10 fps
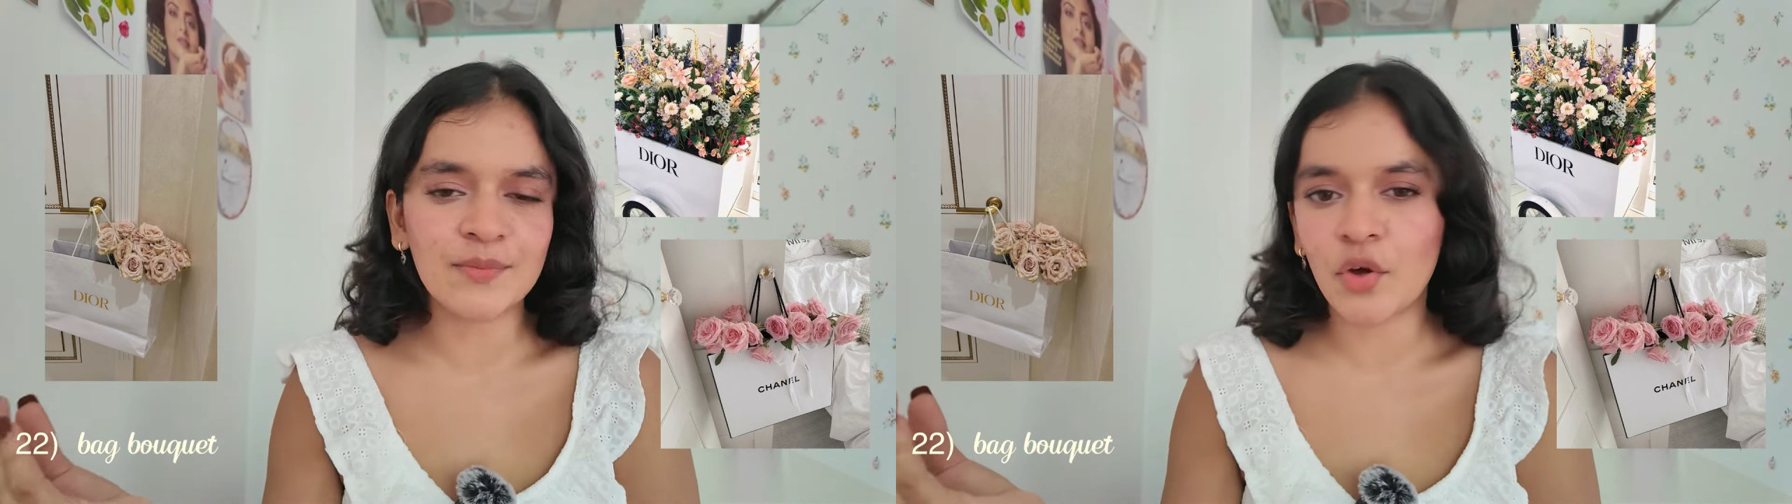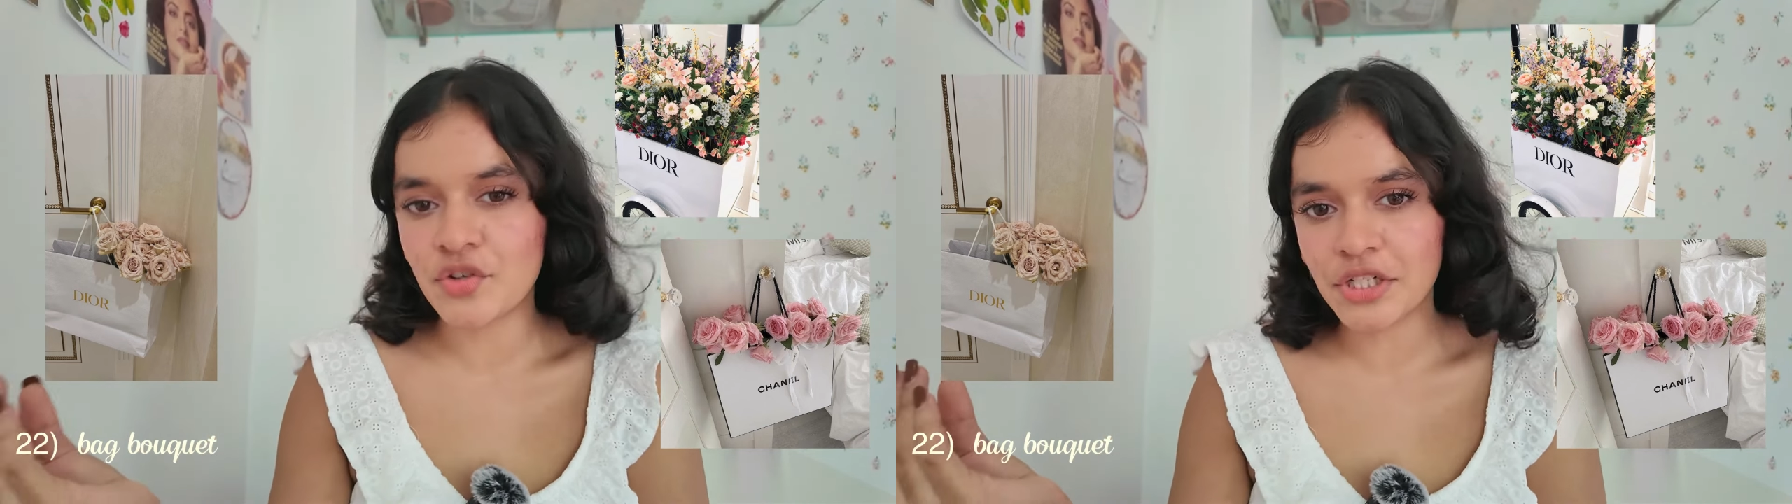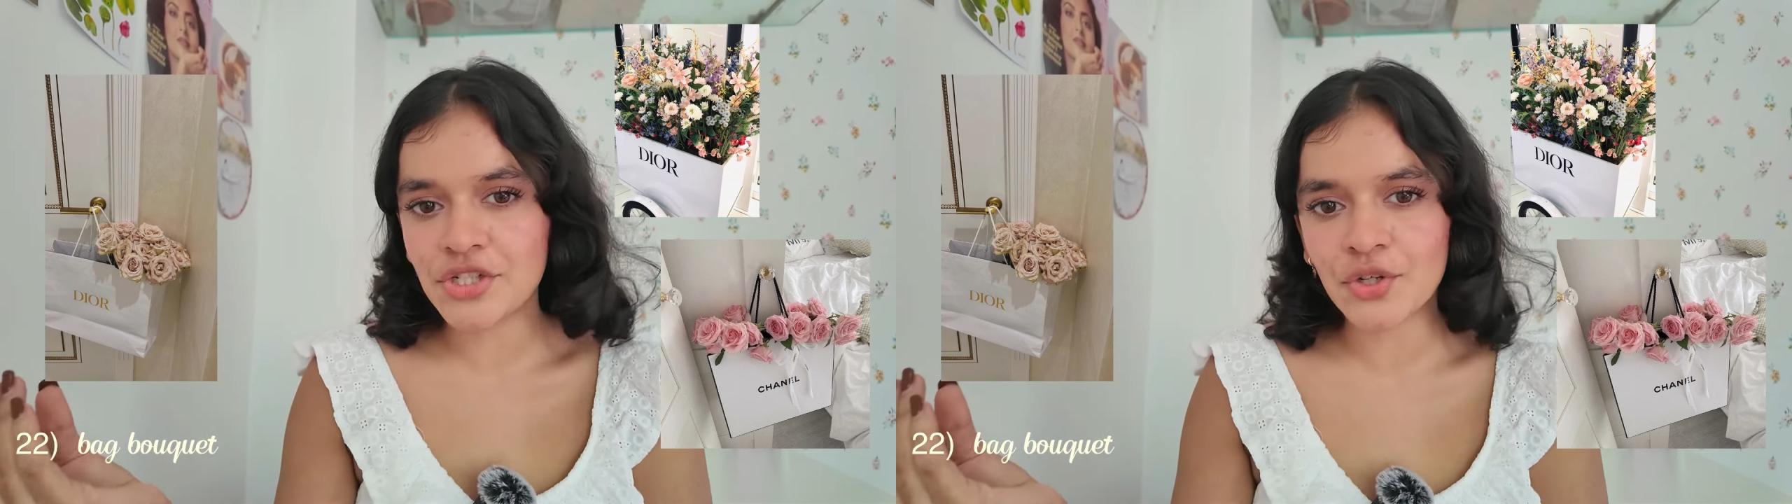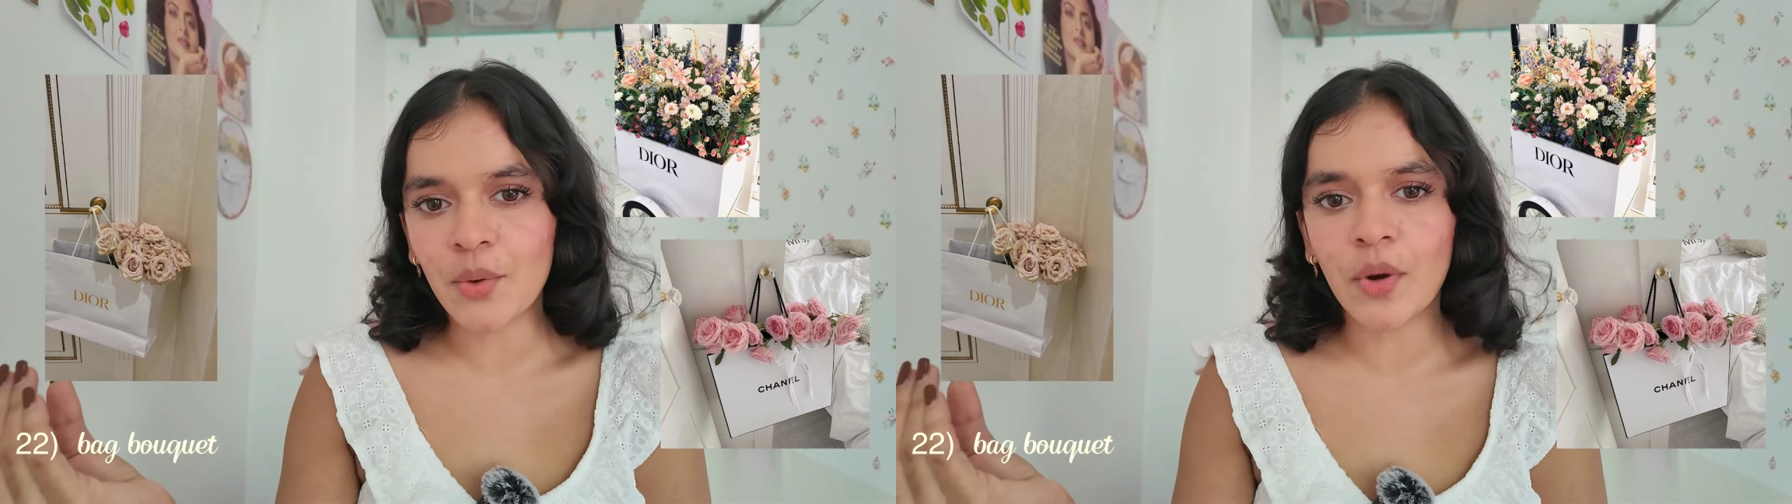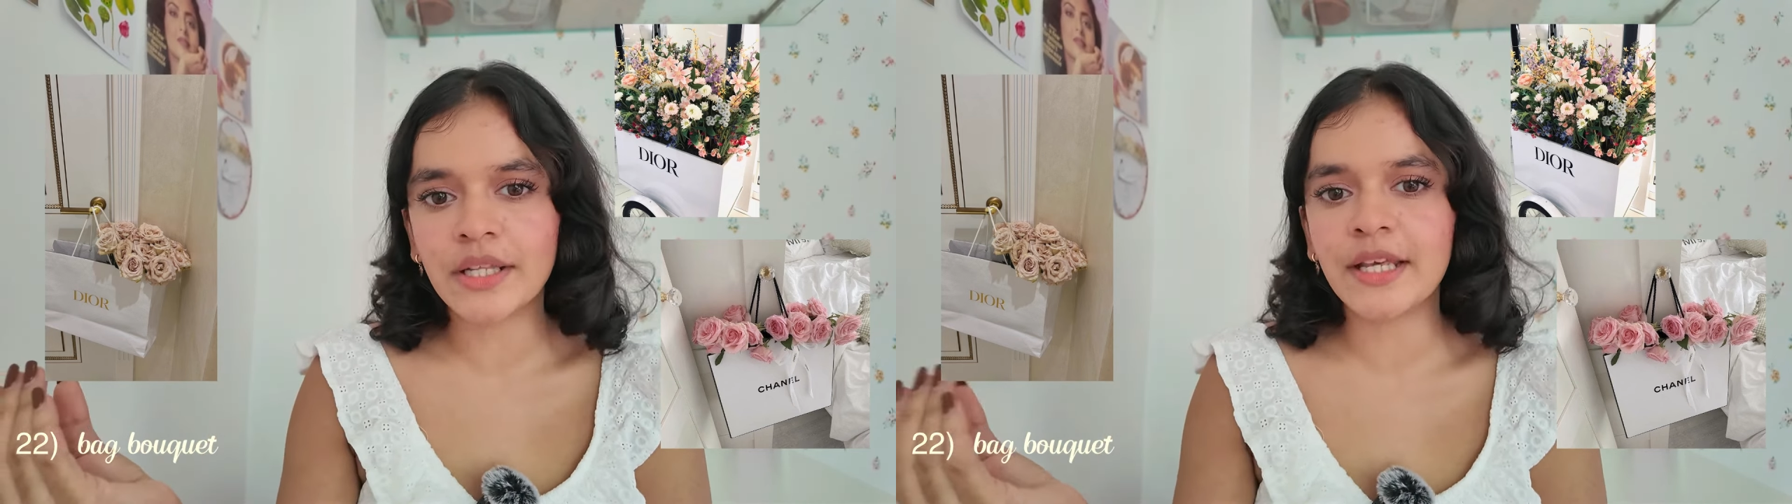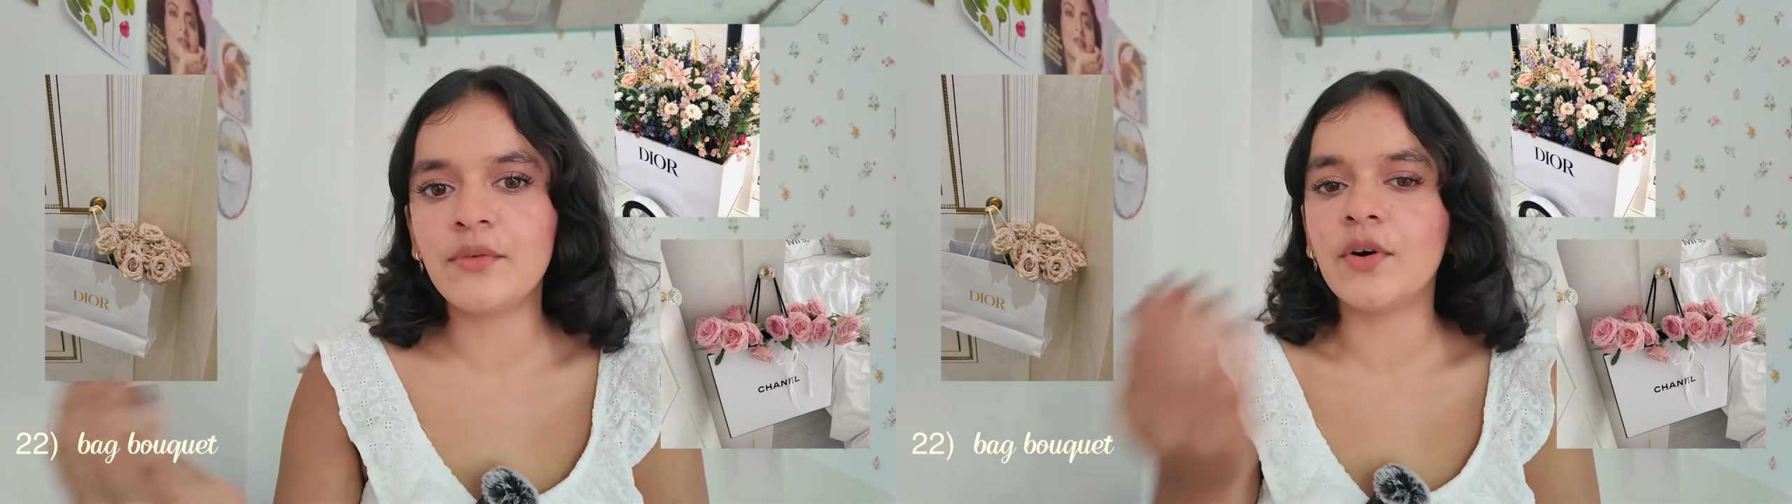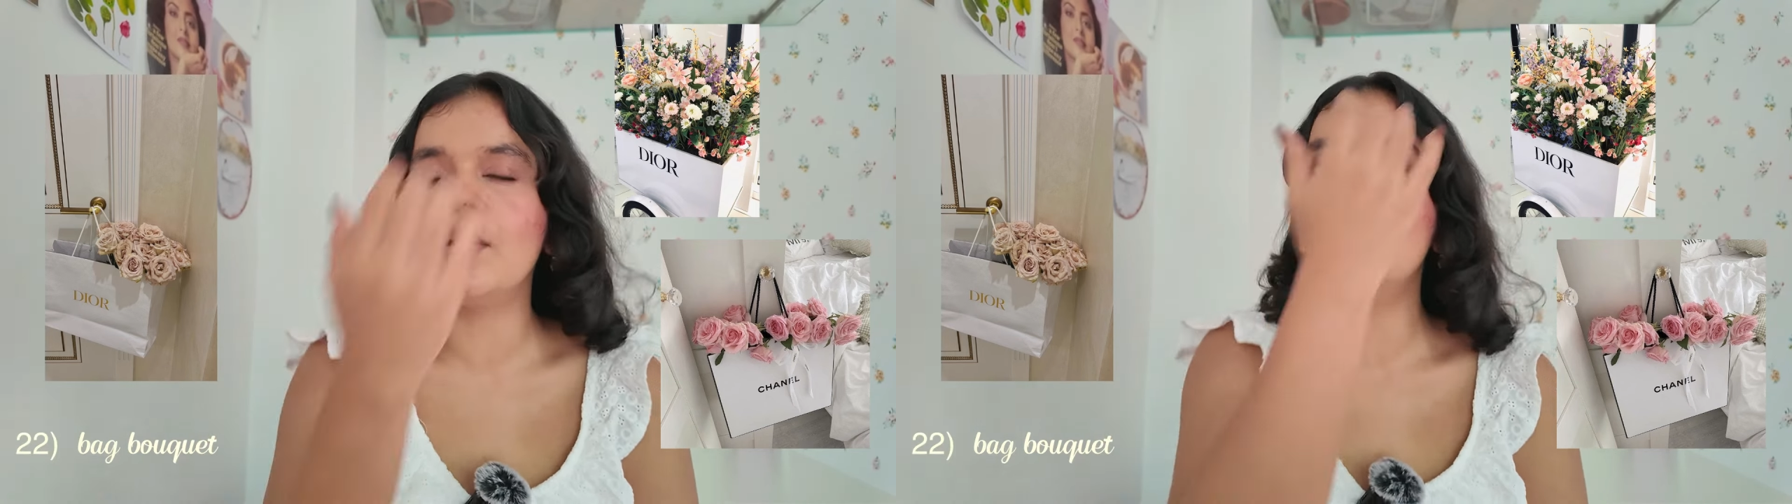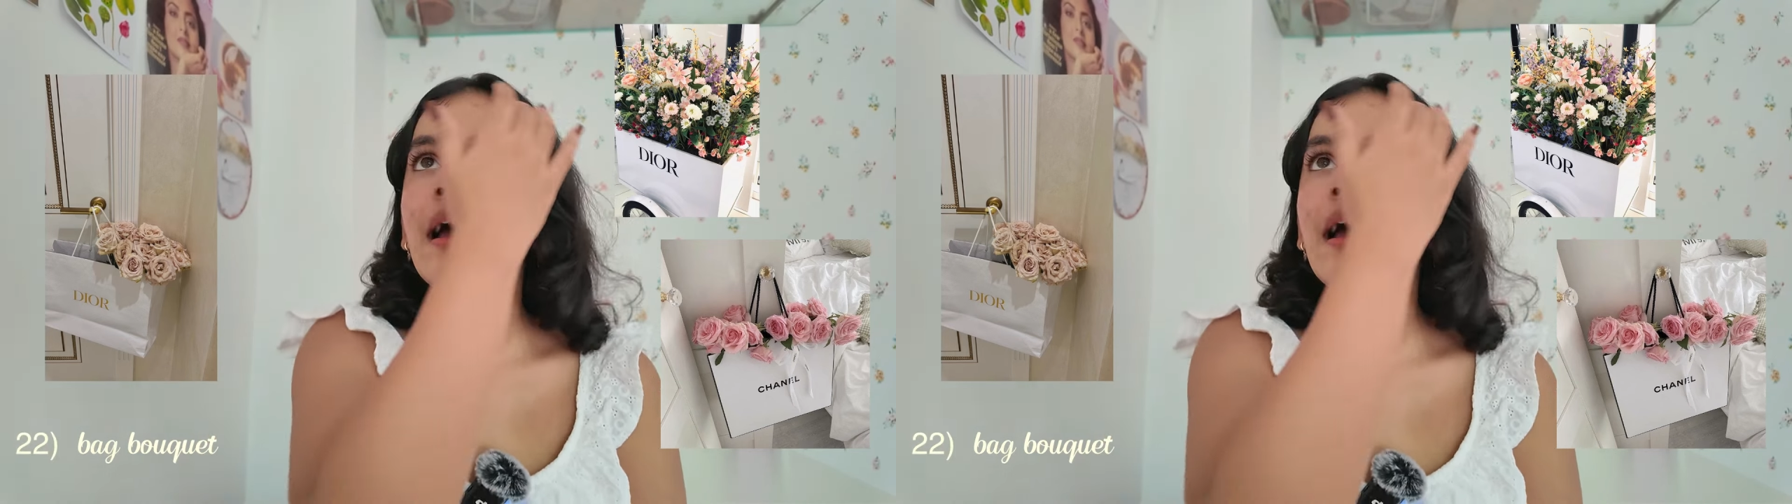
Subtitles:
I'm not really sure what they were,